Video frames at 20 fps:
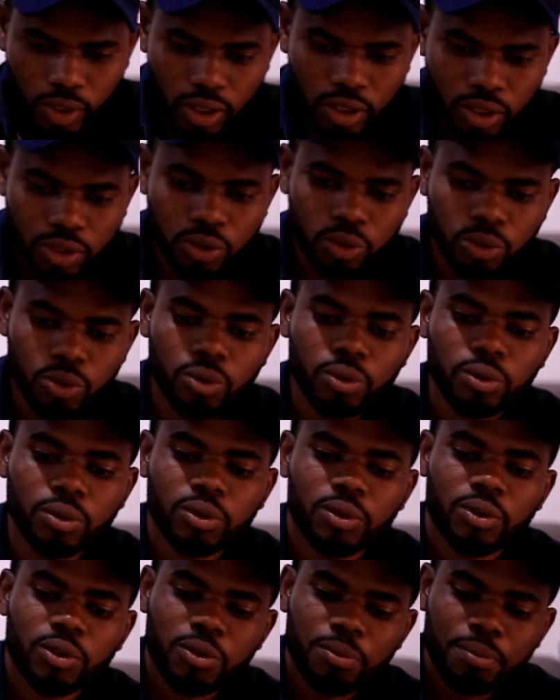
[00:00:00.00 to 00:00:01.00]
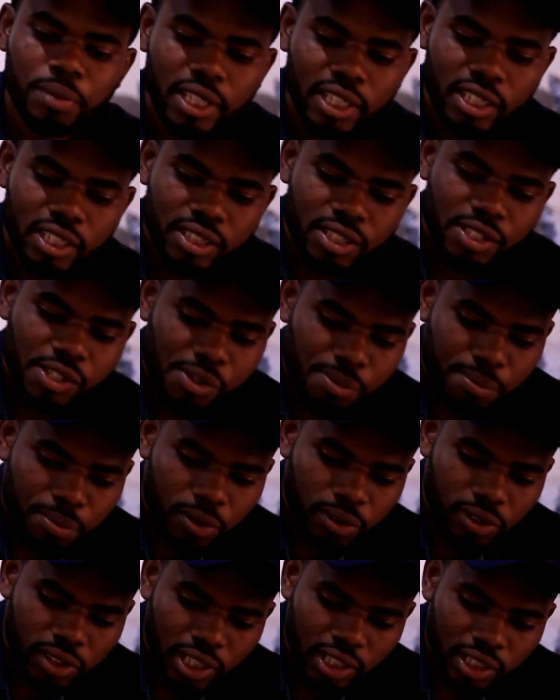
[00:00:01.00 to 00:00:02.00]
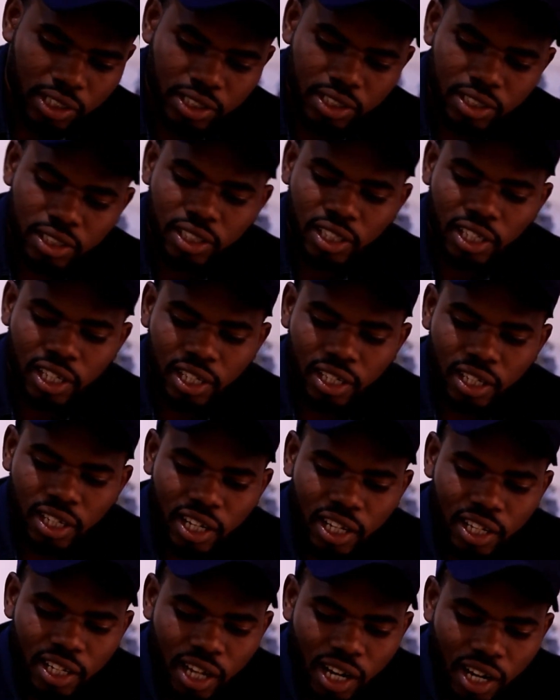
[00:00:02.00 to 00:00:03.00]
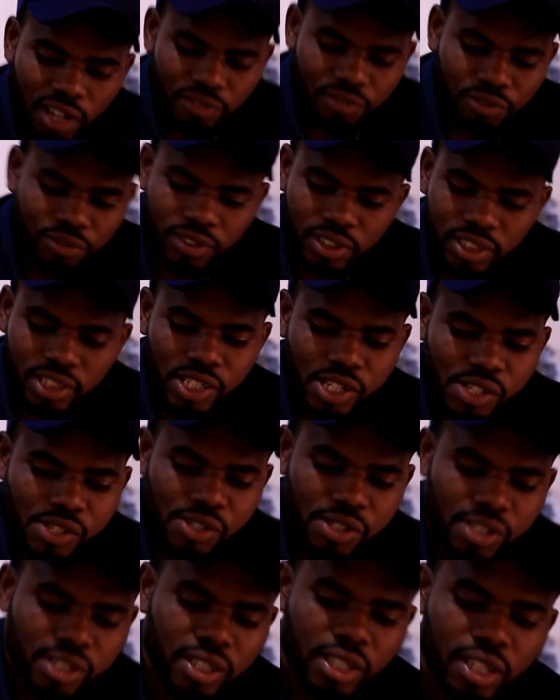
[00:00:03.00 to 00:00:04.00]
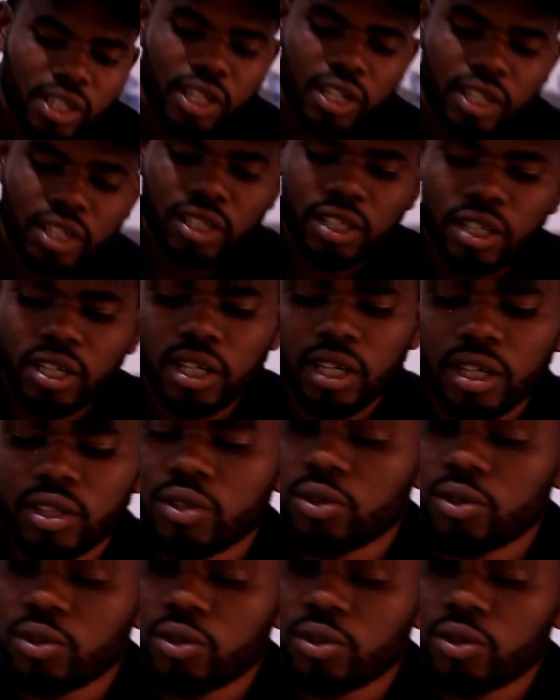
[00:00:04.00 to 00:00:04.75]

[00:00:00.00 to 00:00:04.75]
to make this product, I have just to